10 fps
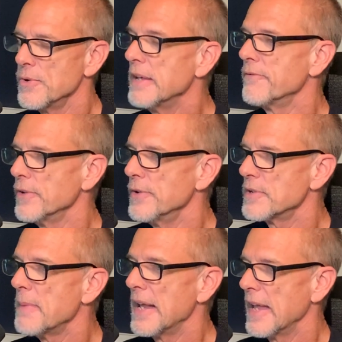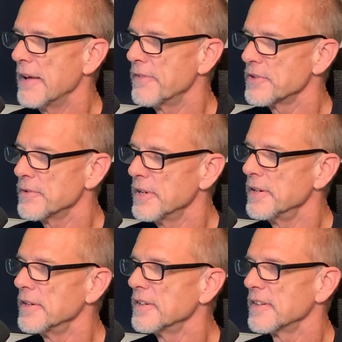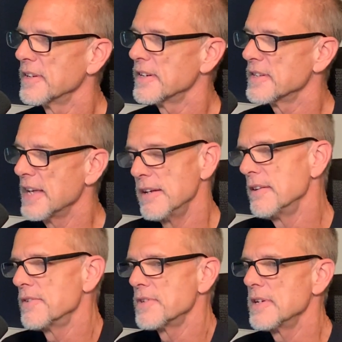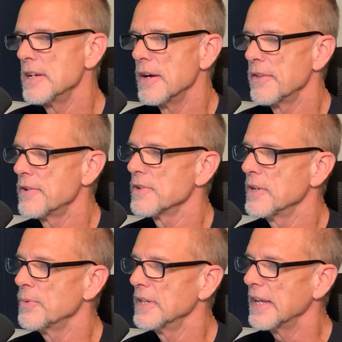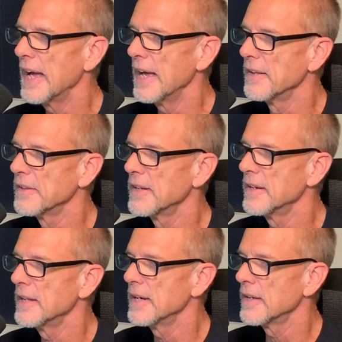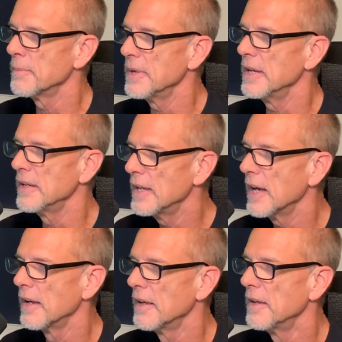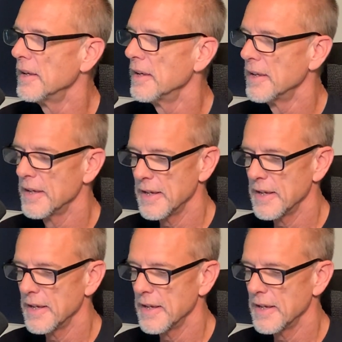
influenced my life as a runner, because mm-hmm. then there's you know there's only one guy that it could be. Yeah. Mm-hmm.